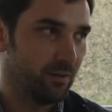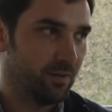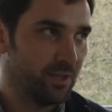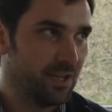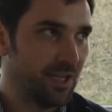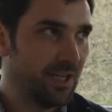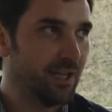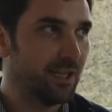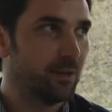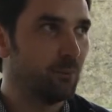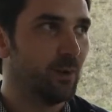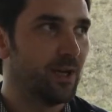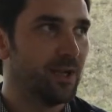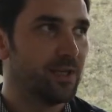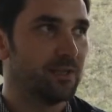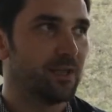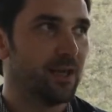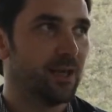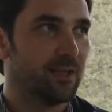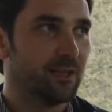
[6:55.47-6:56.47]
dealing
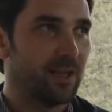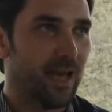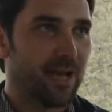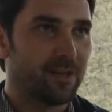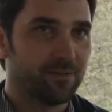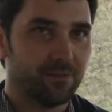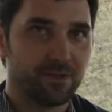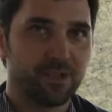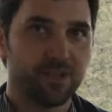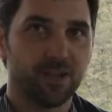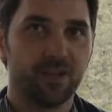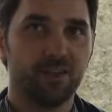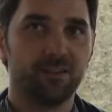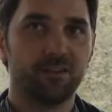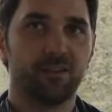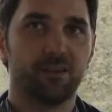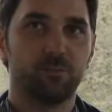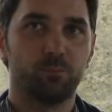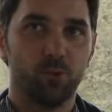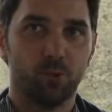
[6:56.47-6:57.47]
with and
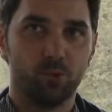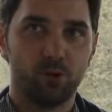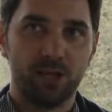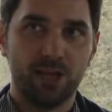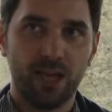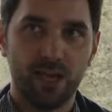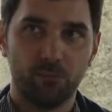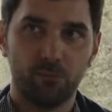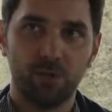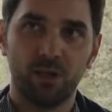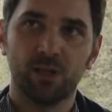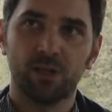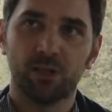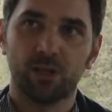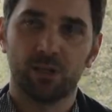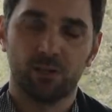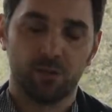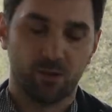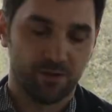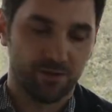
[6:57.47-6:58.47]
advertising, proclaiming
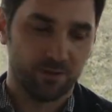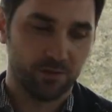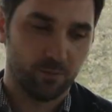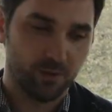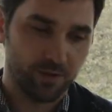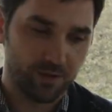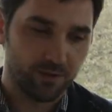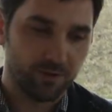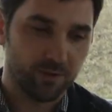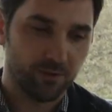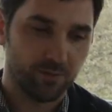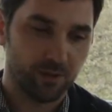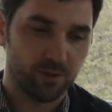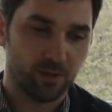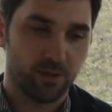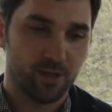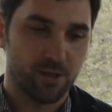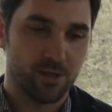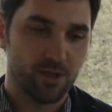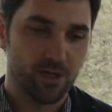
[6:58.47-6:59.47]
the consequences of
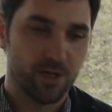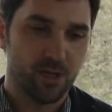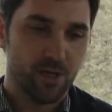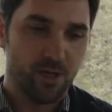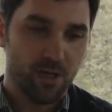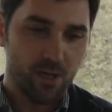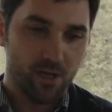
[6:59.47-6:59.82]
ecology.